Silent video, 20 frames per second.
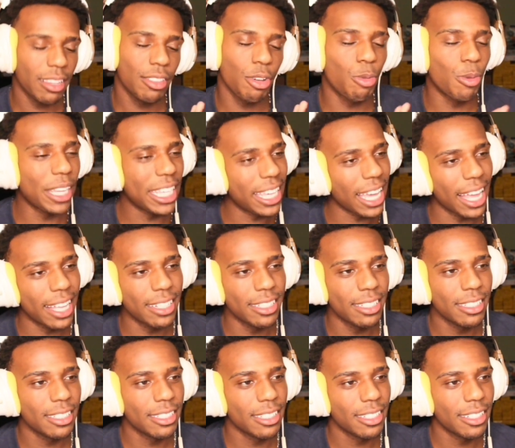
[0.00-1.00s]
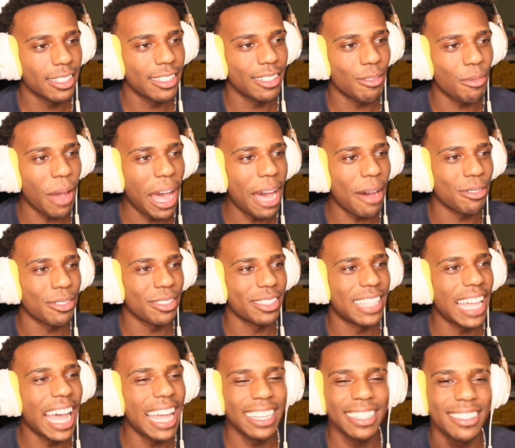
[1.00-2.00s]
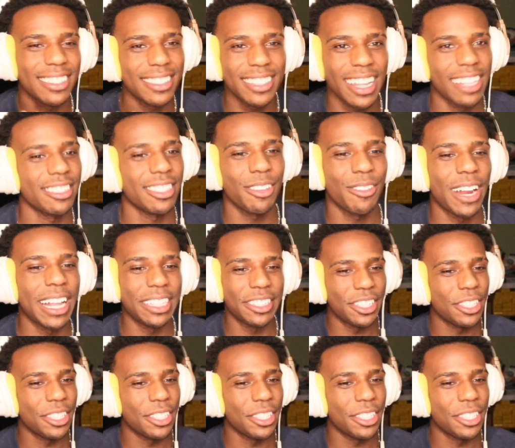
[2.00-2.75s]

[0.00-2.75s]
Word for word: The Weeknd. Wow, that does not sound right.